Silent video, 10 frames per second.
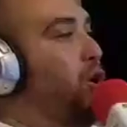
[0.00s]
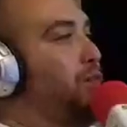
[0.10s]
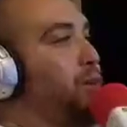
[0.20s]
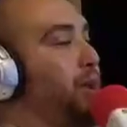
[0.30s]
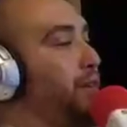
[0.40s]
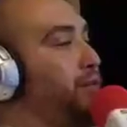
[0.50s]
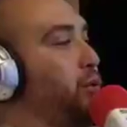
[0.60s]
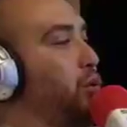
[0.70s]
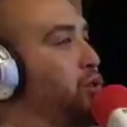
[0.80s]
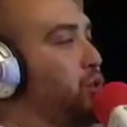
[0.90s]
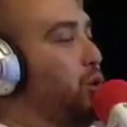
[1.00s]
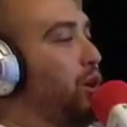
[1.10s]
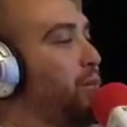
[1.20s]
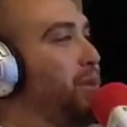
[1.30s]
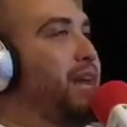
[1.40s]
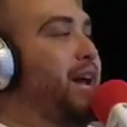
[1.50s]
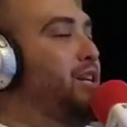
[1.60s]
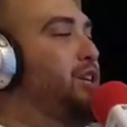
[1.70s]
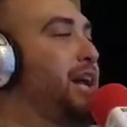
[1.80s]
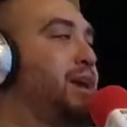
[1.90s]
have to be a full dork, but that
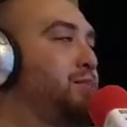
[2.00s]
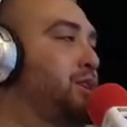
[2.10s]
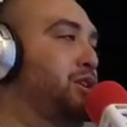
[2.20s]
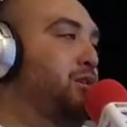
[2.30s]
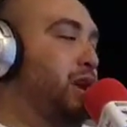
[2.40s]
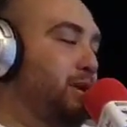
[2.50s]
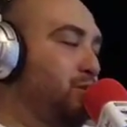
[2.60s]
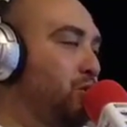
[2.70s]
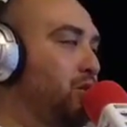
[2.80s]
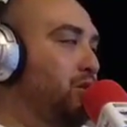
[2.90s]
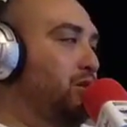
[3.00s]
you can't be you anymore.